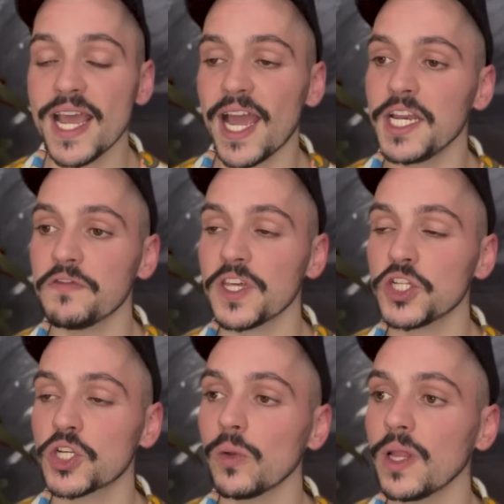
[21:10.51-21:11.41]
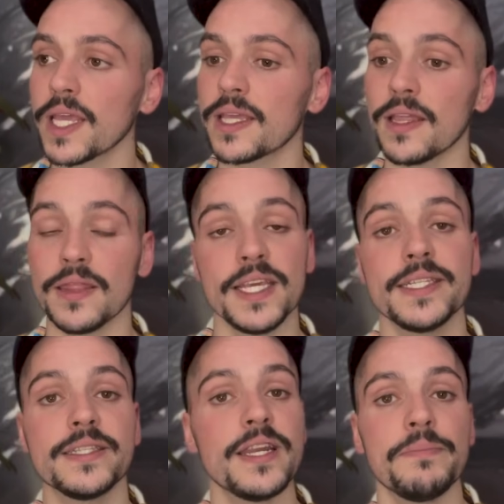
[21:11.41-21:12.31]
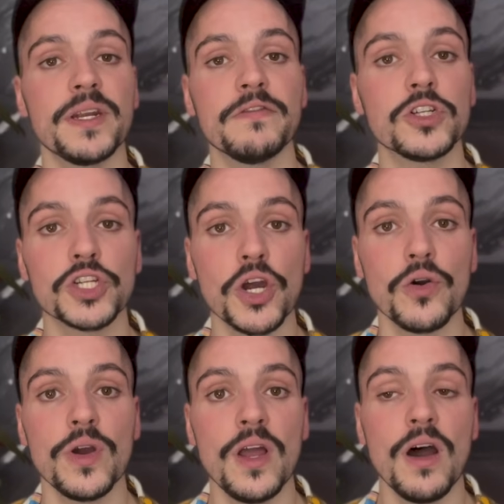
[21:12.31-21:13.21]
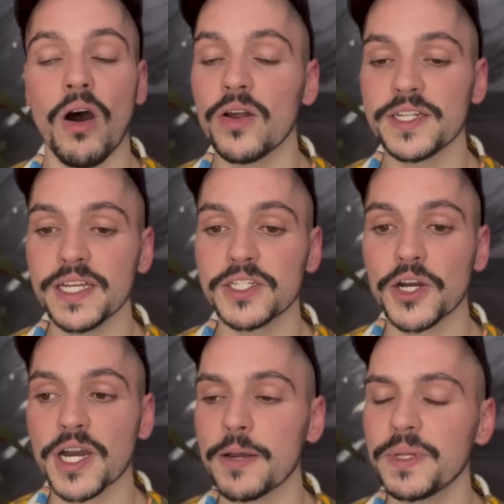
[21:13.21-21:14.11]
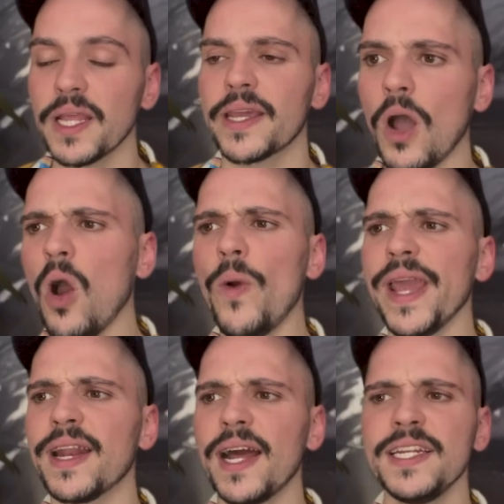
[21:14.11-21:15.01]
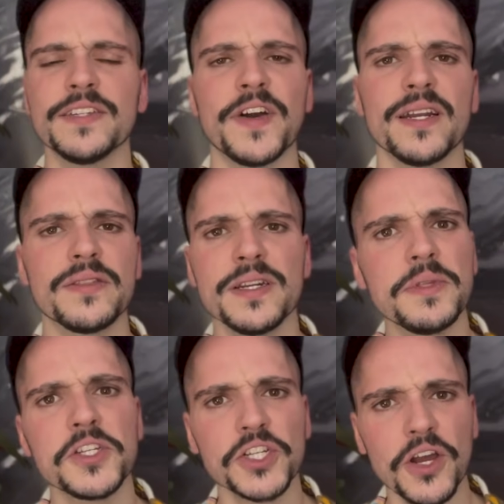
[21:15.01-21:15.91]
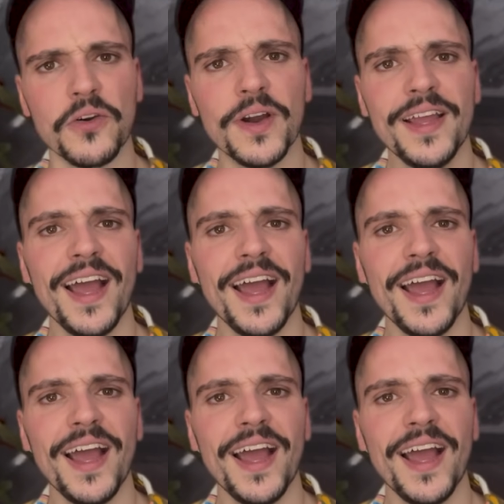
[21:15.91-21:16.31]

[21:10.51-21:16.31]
and if they showed like this snippet of the show on TikTok, I'd be like, oh wait, I need to find out the name of the show.